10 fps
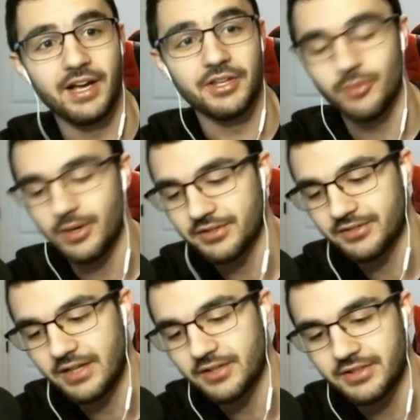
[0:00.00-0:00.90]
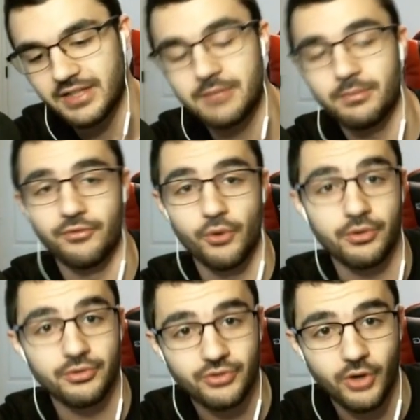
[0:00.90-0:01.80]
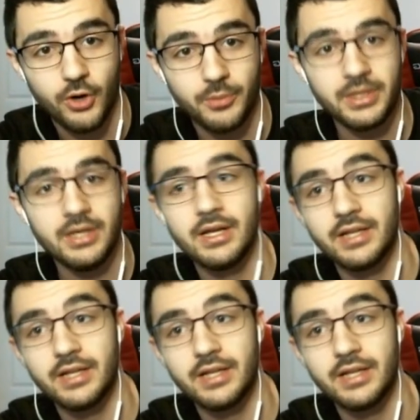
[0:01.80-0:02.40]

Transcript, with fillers: You want a Skeleton King before you Skarmy.